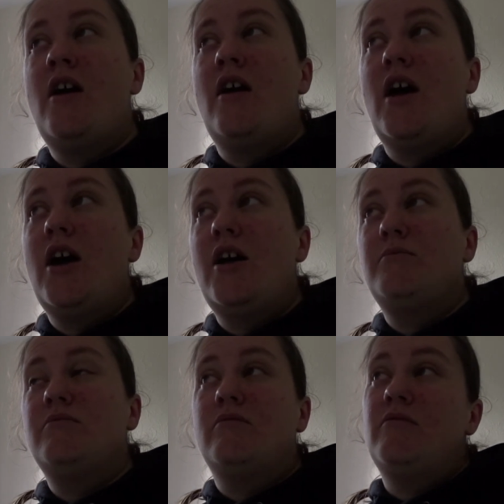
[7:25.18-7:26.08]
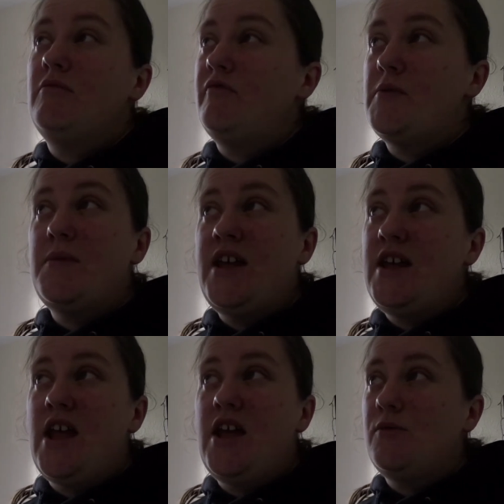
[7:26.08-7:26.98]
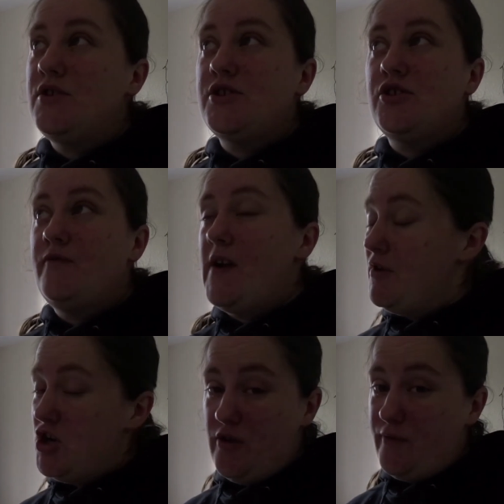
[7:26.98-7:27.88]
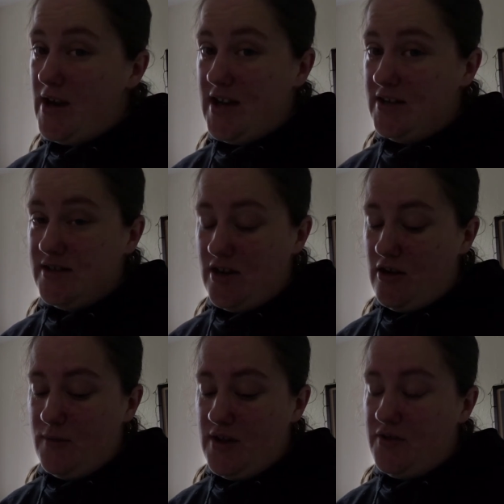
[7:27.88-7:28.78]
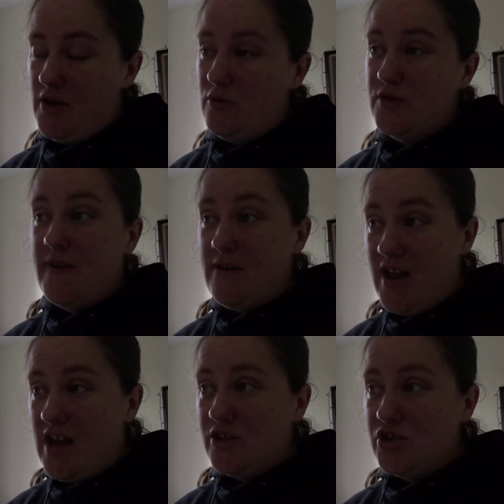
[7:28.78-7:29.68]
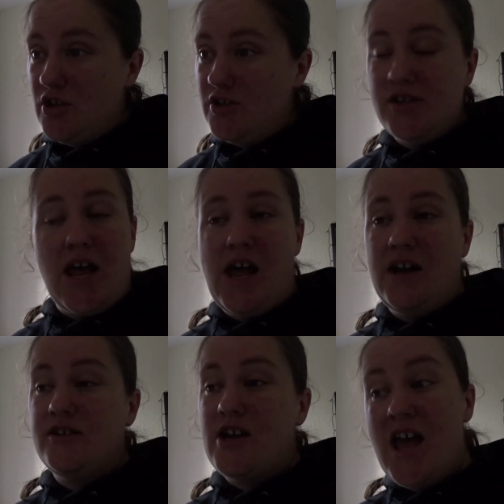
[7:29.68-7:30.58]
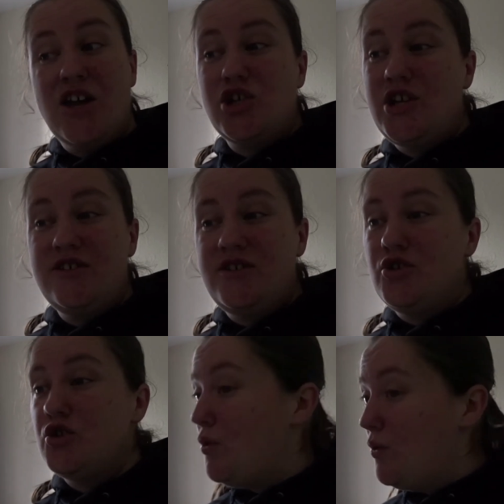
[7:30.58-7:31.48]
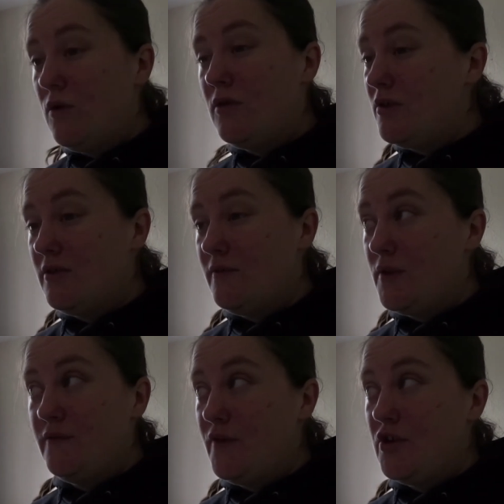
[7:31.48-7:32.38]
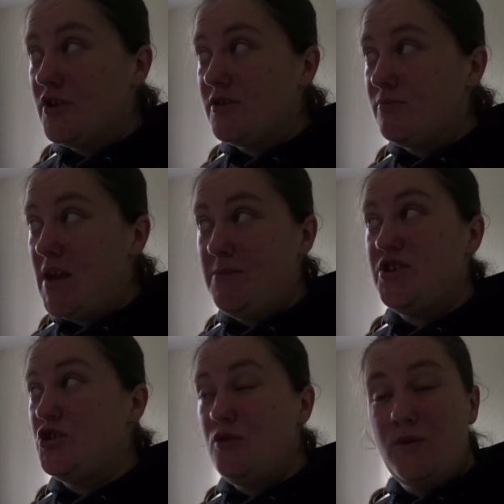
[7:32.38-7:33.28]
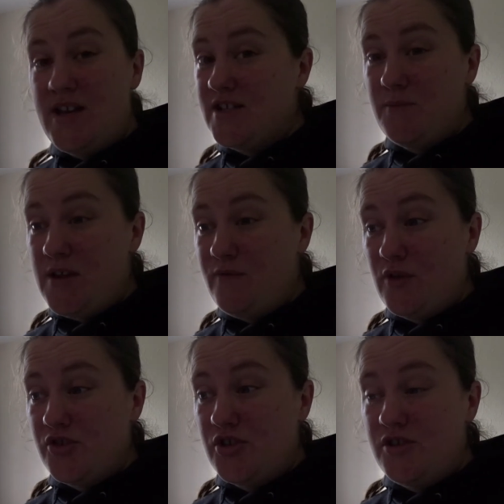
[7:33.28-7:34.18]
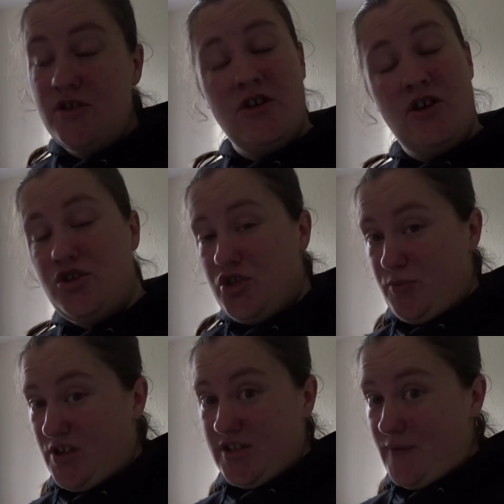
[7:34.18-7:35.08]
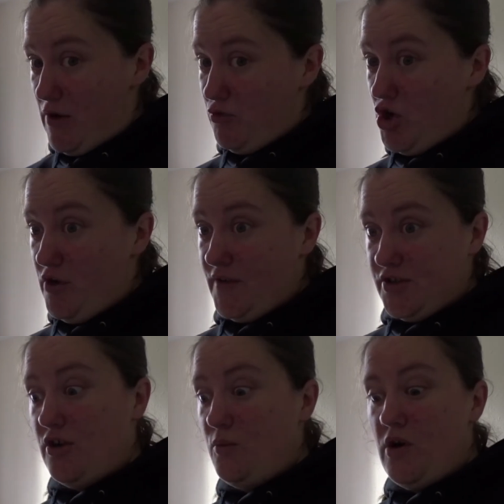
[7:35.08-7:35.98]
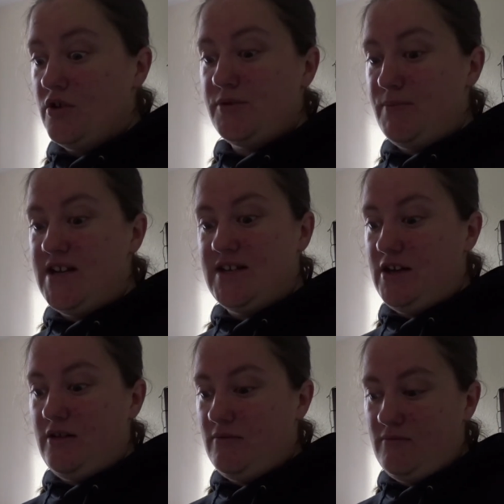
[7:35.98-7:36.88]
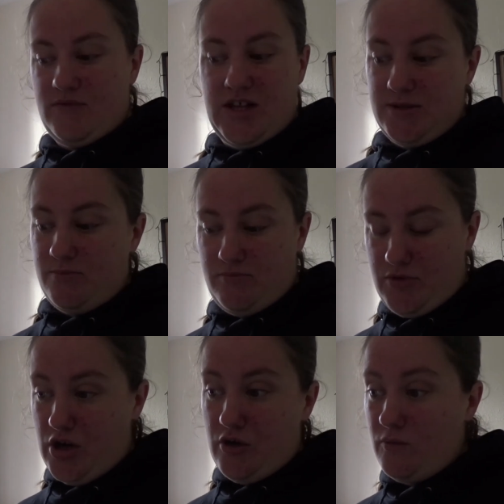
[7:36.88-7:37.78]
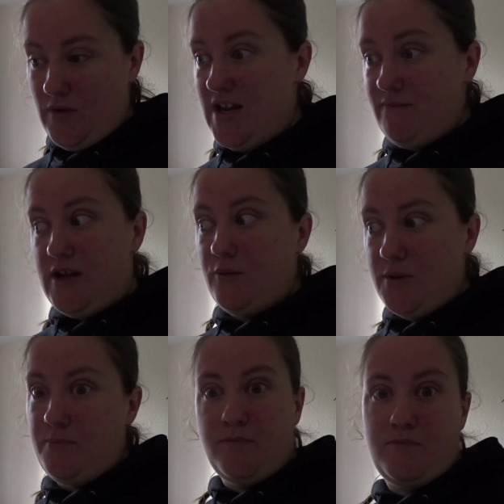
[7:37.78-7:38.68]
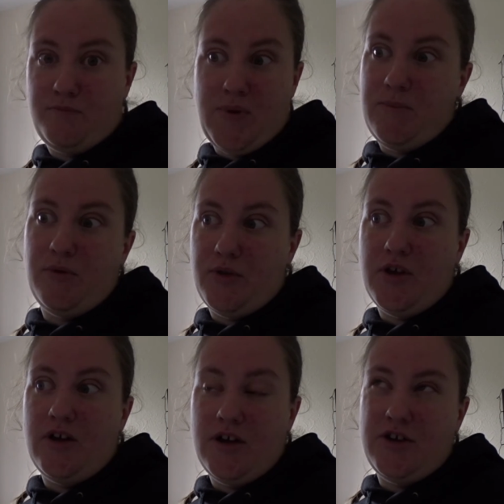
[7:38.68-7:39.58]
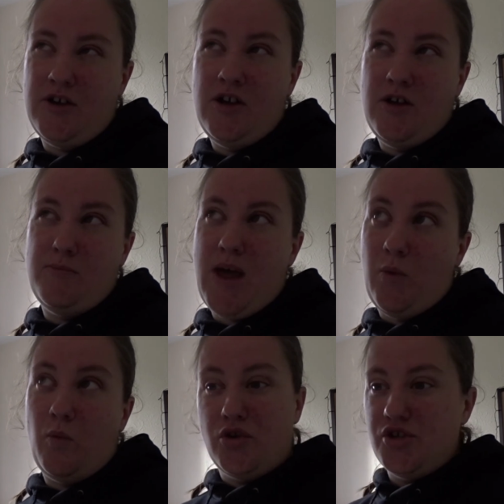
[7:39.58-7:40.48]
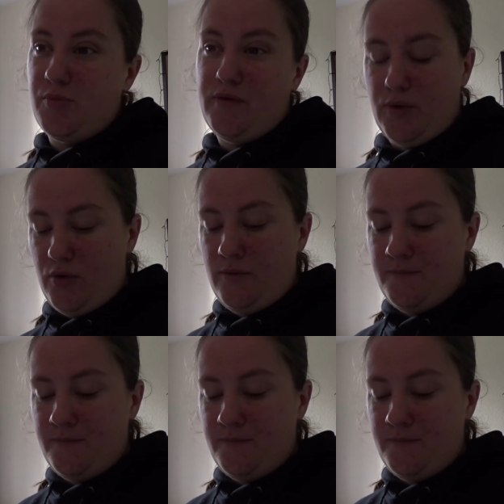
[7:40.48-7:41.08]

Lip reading: for me, it was very nerve-wracking to start with. I was very anxious, and I actually didn't talk for the first maybe 2 weeks of being fostered, just because of how nervous I was meeting these, living with people that I'd met once before.